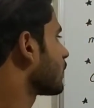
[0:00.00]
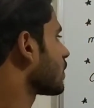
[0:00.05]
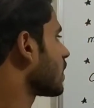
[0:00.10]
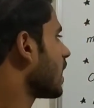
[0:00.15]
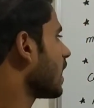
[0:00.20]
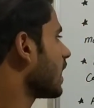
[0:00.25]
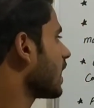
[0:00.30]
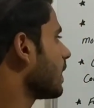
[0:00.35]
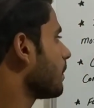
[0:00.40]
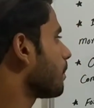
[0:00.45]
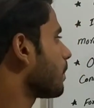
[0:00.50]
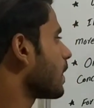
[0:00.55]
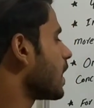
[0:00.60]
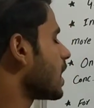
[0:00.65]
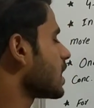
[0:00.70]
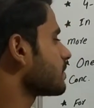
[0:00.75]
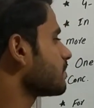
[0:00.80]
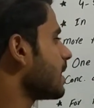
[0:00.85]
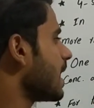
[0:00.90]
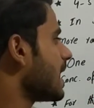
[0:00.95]
drug and
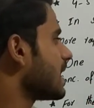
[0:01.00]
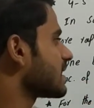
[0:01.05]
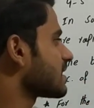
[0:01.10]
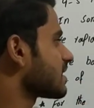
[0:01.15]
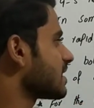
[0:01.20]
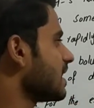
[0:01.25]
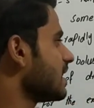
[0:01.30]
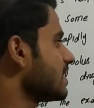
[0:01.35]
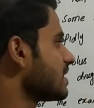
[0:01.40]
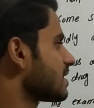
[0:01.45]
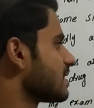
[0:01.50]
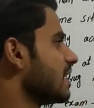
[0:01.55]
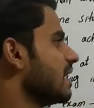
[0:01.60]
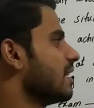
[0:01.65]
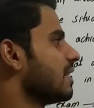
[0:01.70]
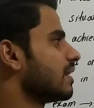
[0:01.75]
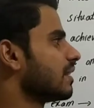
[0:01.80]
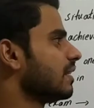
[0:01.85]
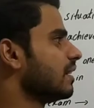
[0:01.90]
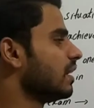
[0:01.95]
plasma at steady
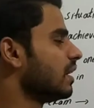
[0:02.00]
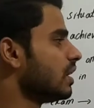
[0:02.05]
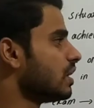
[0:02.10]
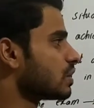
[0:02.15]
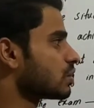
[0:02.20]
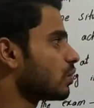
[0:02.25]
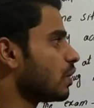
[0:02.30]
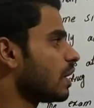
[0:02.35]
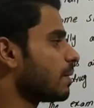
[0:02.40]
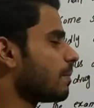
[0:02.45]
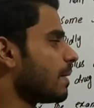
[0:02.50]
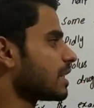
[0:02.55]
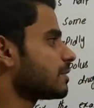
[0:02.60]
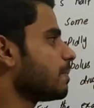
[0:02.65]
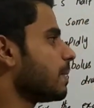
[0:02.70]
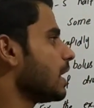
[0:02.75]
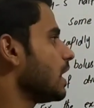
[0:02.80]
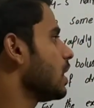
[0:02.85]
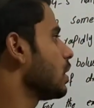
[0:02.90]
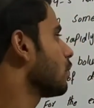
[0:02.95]
state. So it must
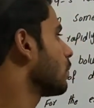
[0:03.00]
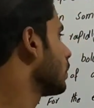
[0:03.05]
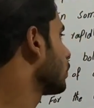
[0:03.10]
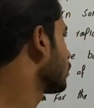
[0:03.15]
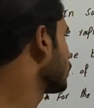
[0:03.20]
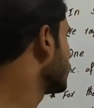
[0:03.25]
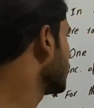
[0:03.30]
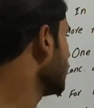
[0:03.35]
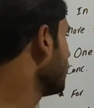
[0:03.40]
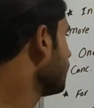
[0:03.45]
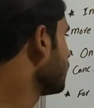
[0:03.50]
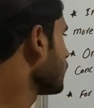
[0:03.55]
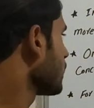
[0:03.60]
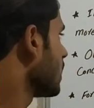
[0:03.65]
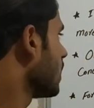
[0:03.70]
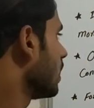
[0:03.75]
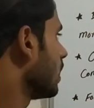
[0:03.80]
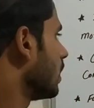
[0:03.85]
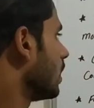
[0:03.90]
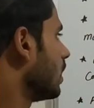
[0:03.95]
be equal to the
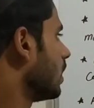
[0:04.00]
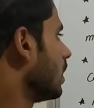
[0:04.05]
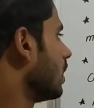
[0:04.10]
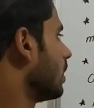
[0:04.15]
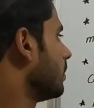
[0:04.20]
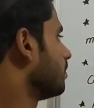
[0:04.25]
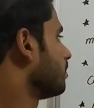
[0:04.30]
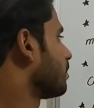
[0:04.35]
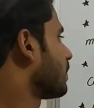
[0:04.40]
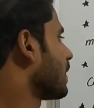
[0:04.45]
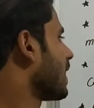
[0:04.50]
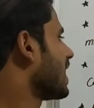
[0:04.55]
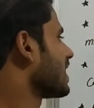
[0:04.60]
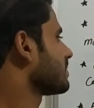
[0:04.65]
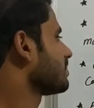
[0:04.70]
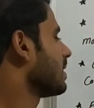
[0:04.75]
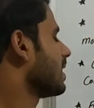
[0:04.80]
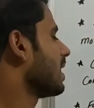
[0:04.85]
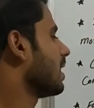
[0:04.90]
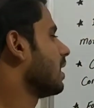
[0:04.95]

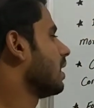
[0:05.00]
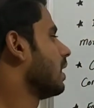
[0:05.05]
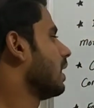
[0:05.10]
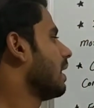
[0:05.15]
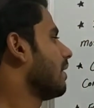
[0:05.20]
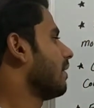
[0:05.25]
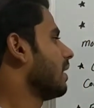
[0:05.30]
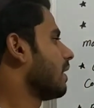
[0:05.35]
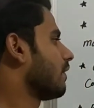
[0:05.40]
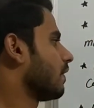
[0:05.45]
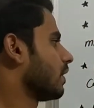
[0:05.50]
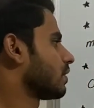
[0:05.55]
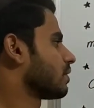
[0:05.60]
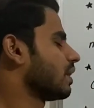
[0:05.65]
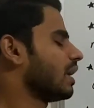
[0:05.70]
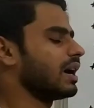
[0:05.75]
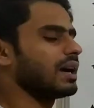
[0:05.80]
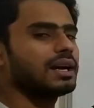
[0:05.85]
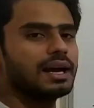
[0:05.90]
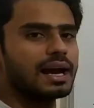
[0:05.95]
plasma level of a
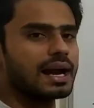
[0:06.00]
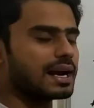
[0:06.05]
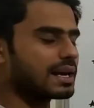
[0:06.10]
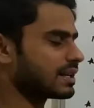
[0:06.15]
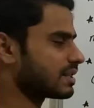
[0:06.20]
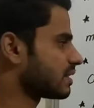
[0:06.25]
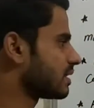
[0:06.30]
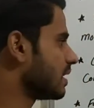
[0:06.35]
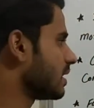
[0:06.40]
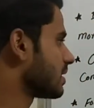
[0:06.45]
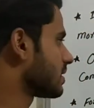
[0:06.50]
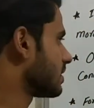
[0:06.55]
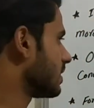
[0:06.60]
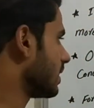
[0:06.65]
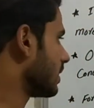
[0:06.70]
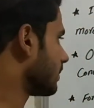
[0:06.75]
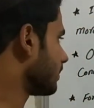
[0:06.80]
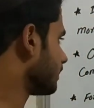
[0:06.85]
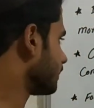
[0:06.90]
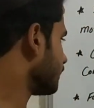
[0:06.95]
drug at a steady state.